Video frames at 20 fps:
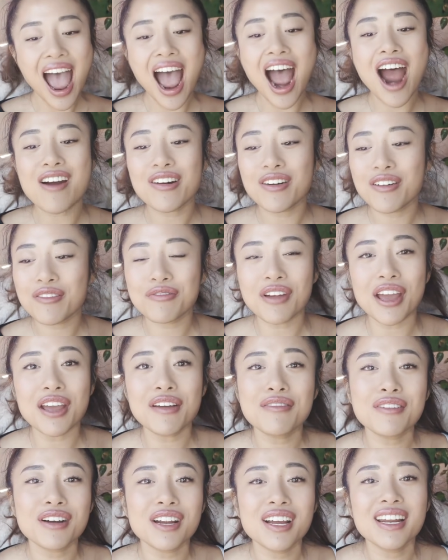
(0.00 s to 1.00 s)
Our
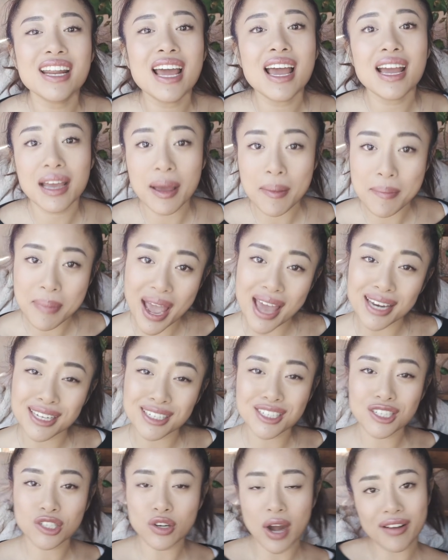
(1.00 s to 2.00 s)
favorite
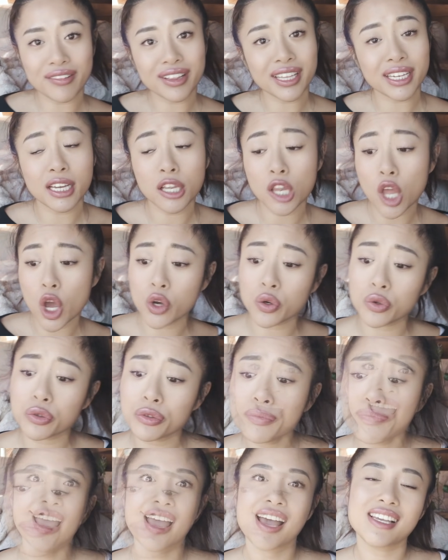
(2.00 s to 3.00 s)
companion traveling
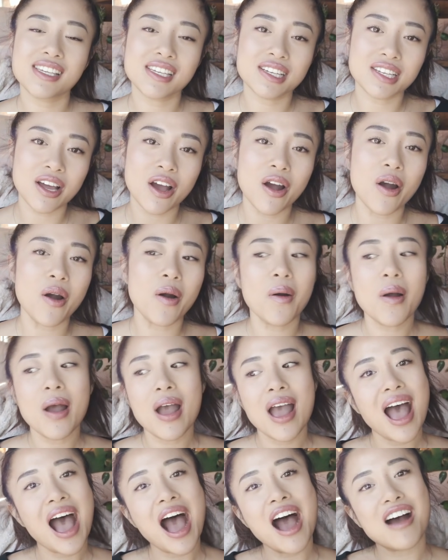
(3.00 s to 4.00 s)
alone. As you know,
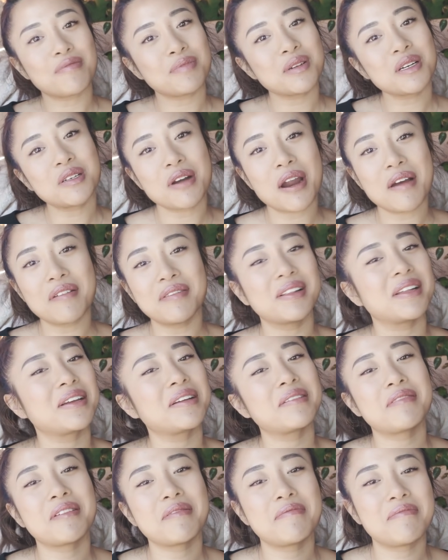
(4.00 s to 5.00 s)
I've been
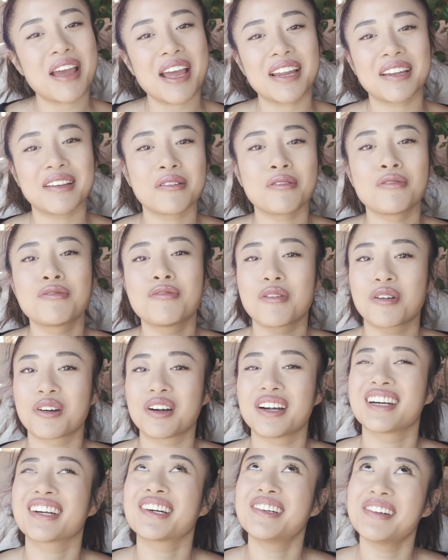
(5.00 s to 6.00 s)
traveling with Penyo
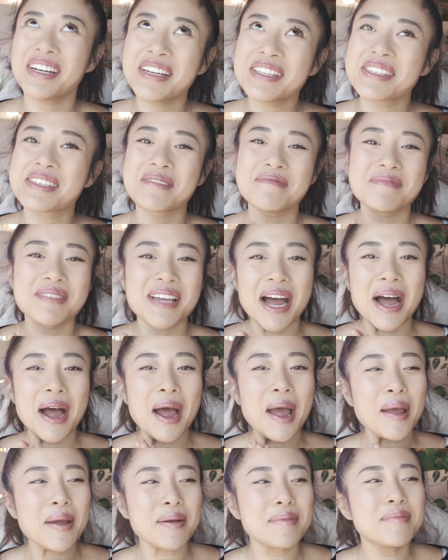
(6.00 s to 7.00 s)
for quite some
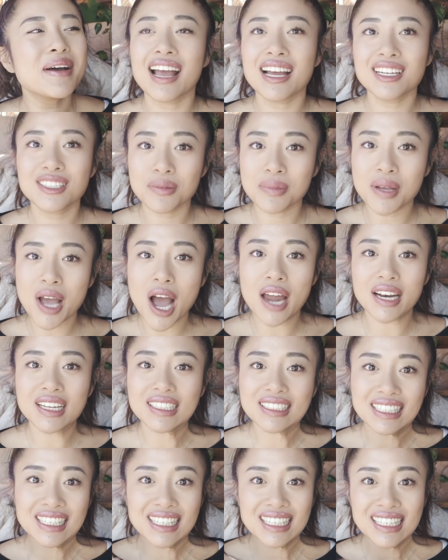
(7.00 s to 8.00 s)
time, and to be
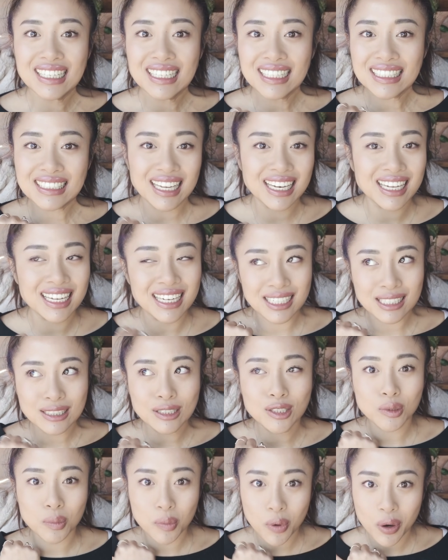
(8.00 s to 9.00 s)
honest, he's a little
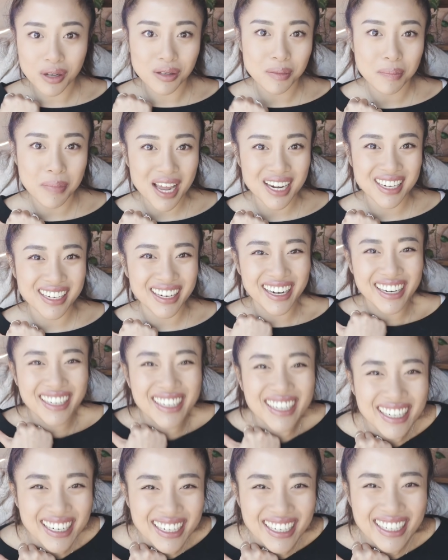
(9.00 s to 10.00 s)
spoiled pet
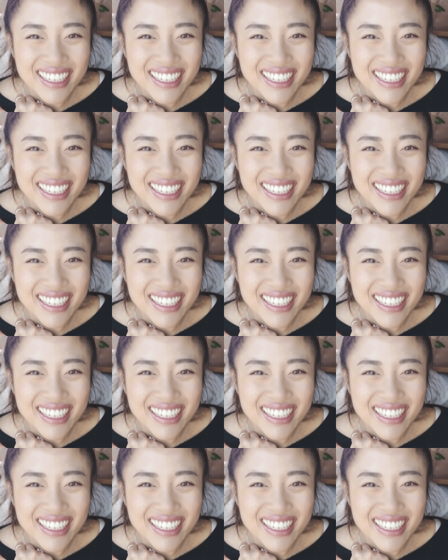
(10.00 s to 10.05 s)
dog.